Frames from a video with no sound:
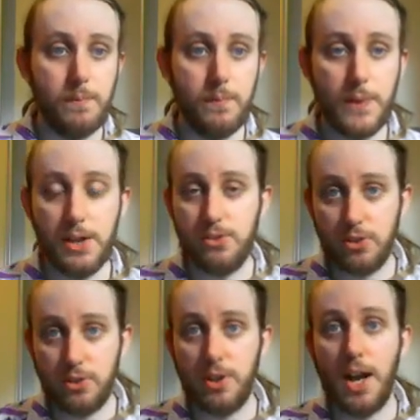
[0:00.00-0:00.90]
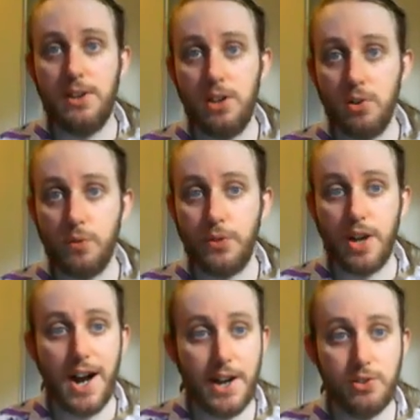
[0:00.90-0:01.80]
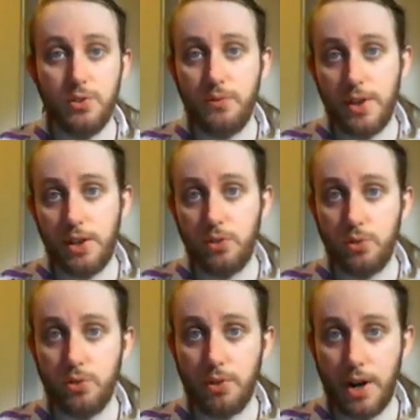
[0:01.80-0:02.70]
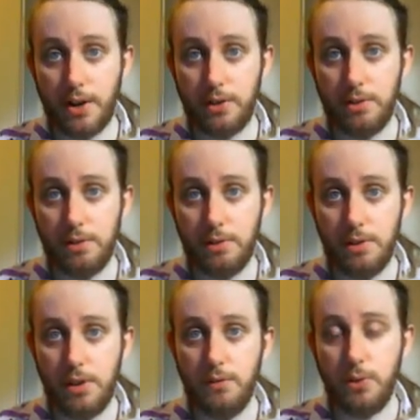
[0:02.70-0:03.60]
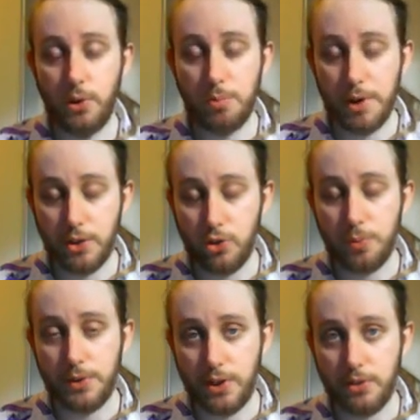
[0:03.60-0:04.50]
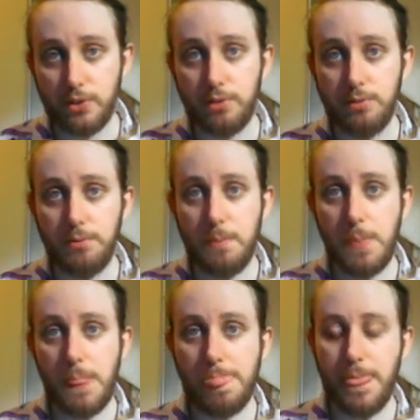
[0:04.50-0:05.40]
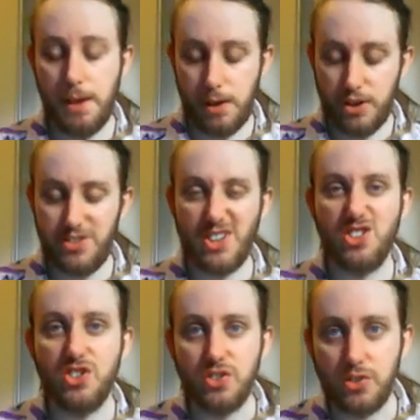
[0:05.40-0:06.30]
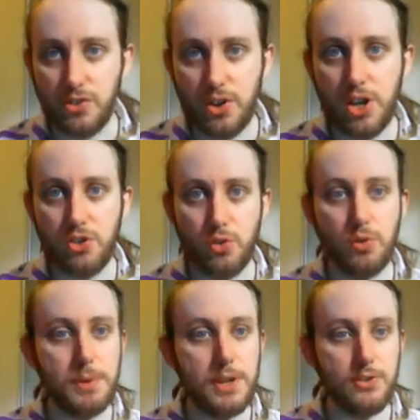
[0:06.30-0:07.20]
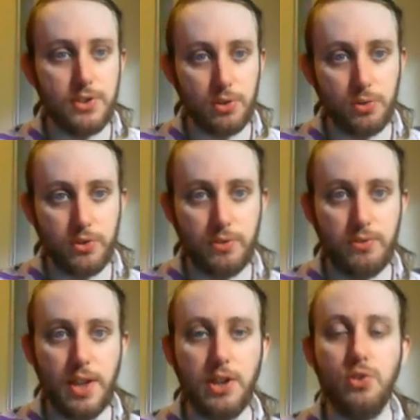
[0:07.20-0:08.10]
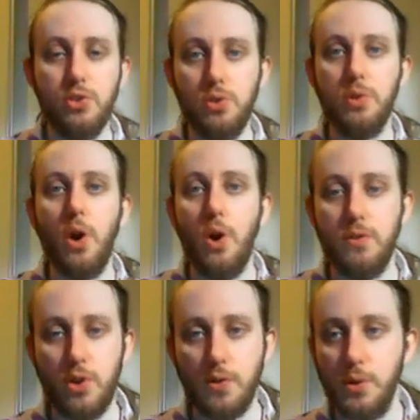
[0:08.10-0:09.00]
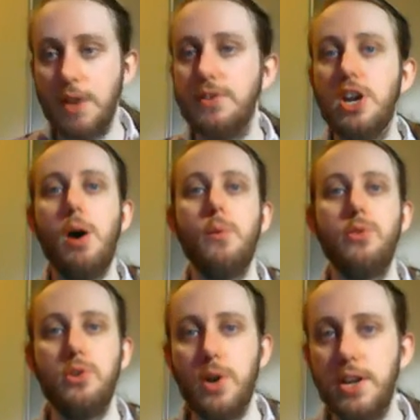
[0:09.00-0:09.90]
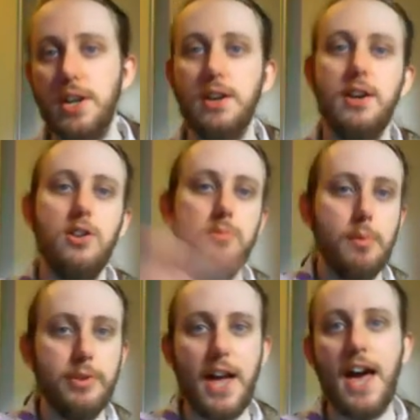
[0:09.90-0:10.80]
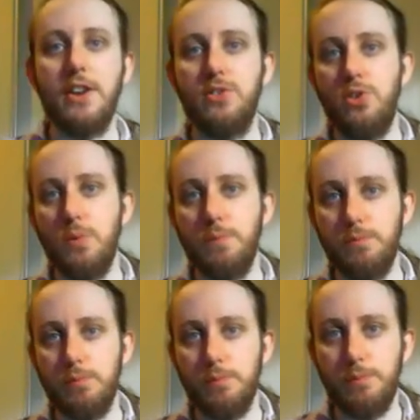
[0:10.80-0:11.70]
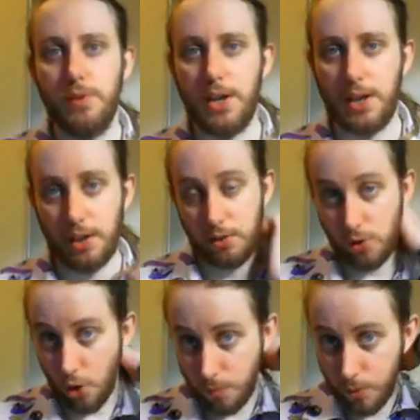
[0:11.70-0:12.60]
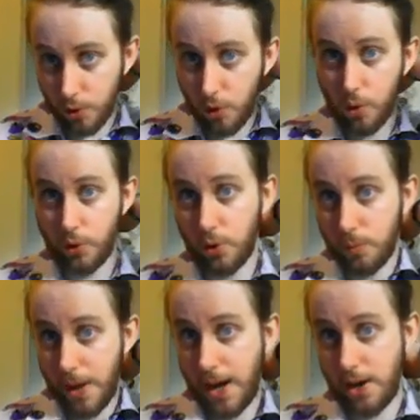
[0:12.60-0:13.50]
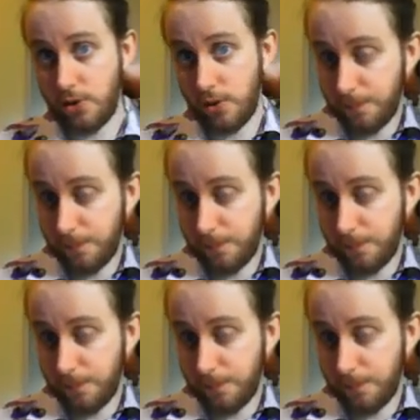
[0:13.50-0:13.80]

that's just an idea of the kinds of things you should write for your brainstorming session. Sessions. It shouldn't be a single thing. You should do it over and over. Whenever you come up with a new idea, remember to add it to your notebook or your page.